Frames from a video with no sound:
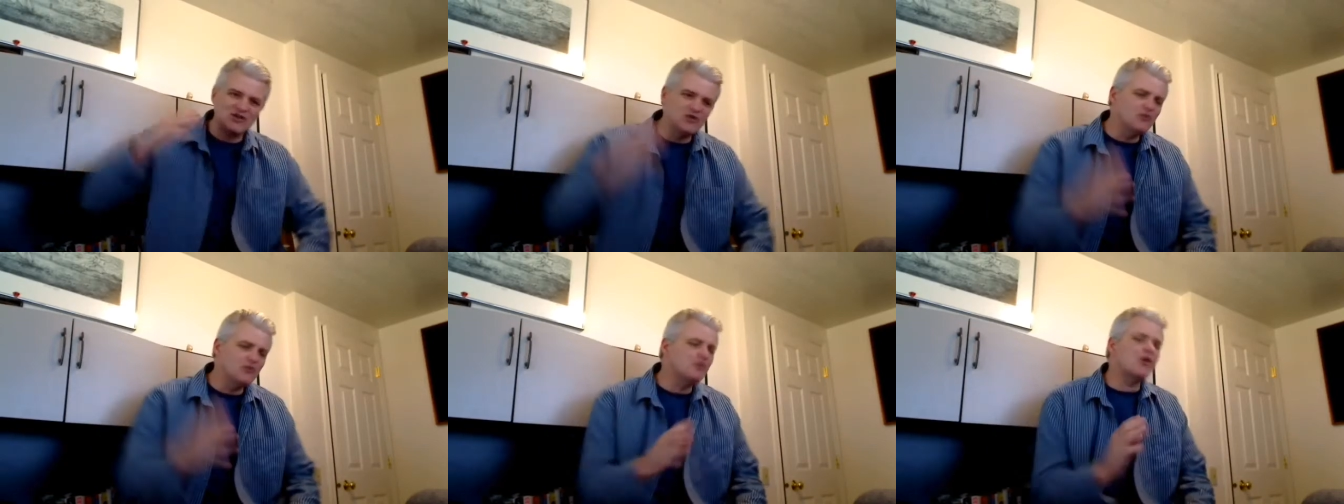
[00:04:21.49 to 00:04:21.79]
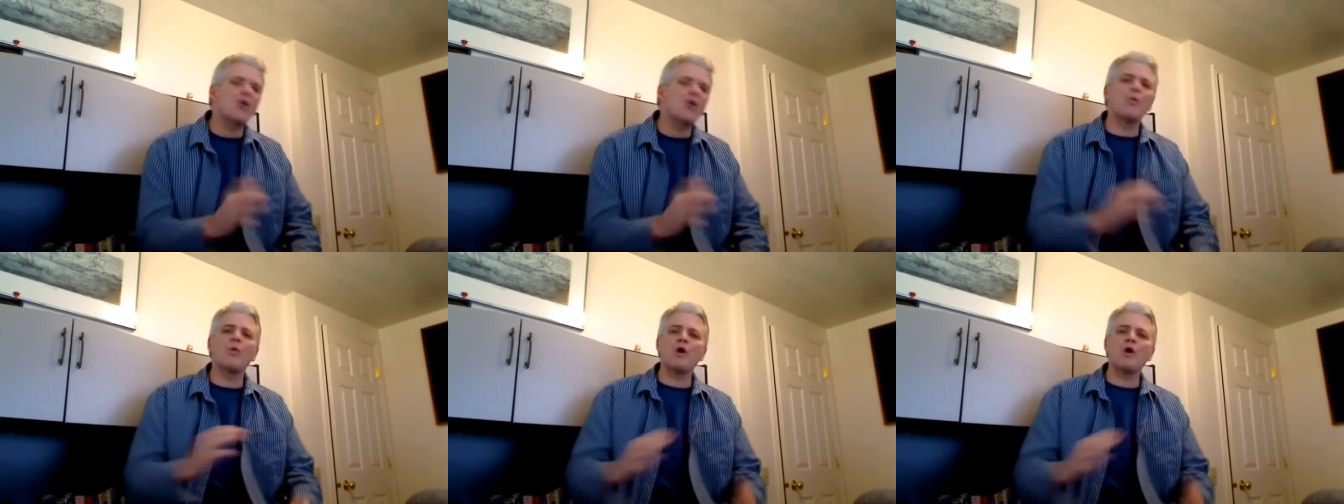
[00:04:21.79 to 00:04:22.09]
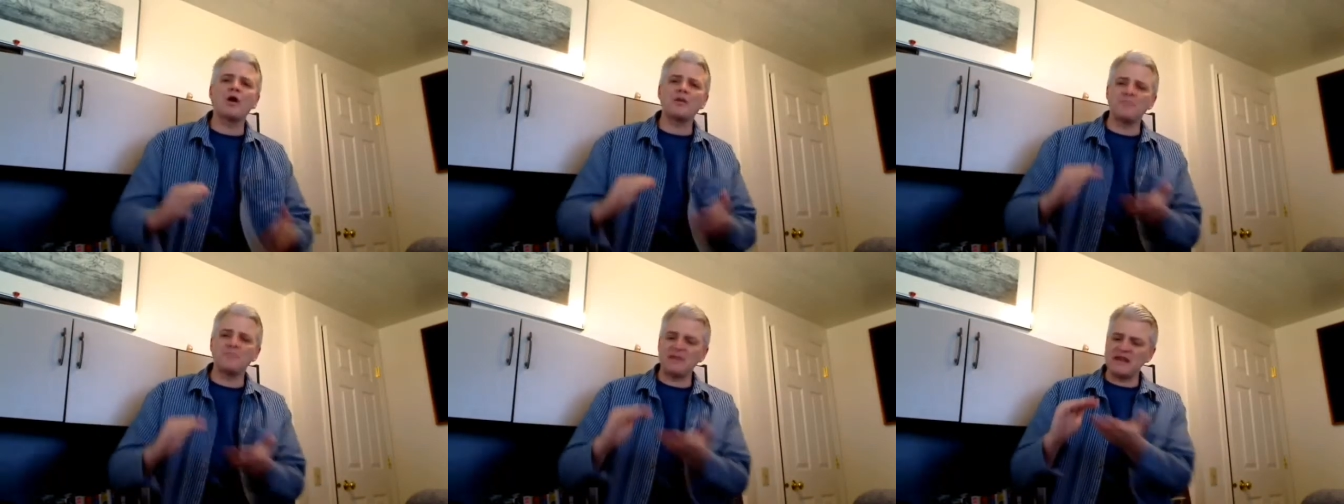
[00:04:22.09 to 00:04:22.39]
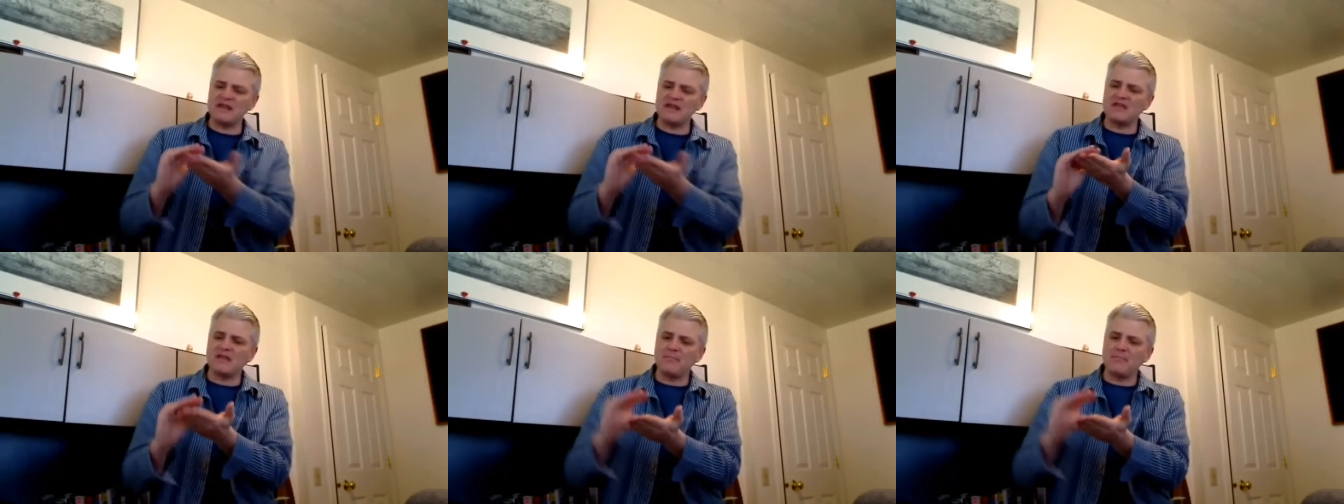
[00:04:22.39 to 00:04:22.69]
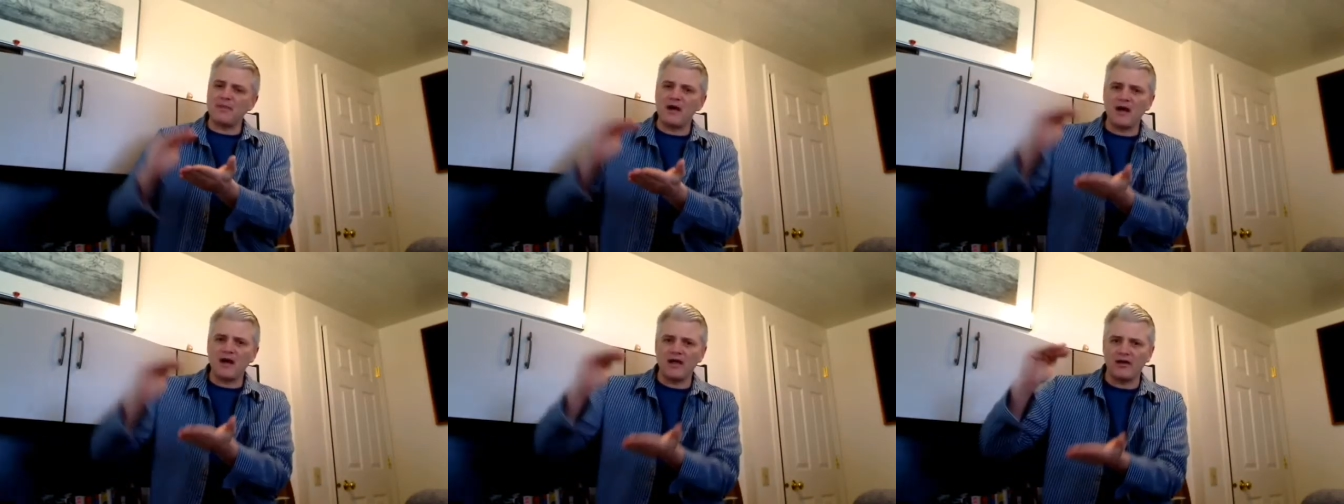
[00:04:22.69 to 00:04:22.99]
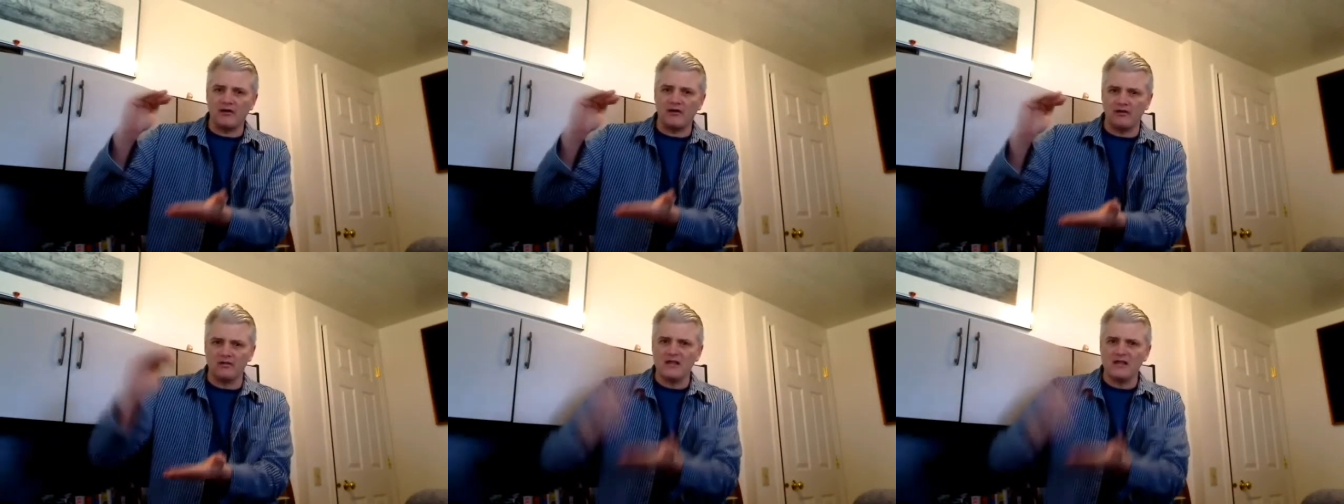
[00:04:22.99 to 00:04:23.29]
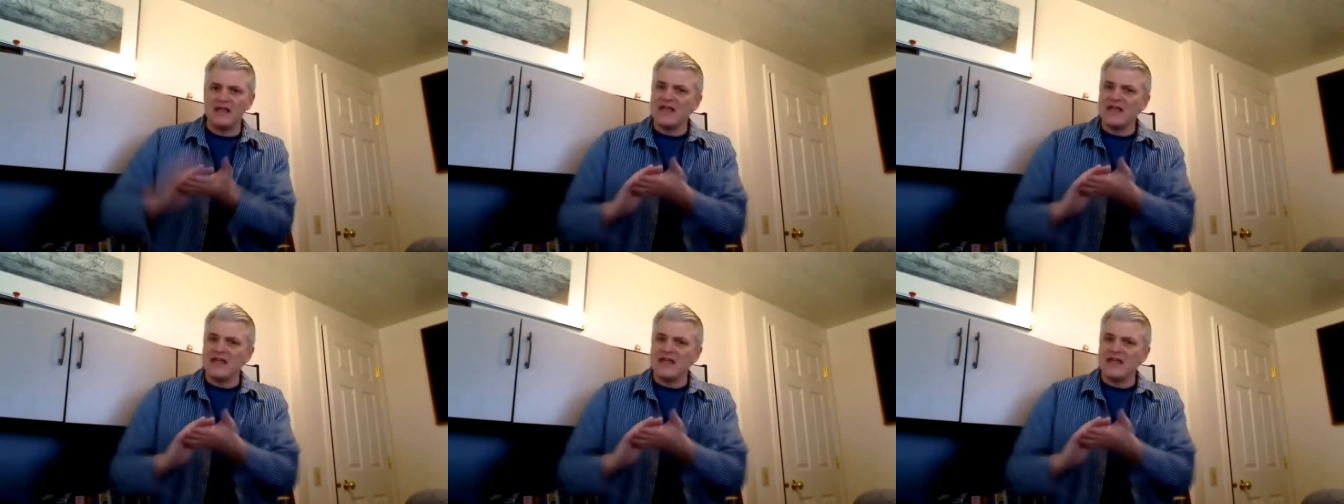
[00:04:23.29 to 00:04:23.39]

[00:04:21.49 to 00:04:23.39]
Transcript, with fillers: you don't want to be in the pile.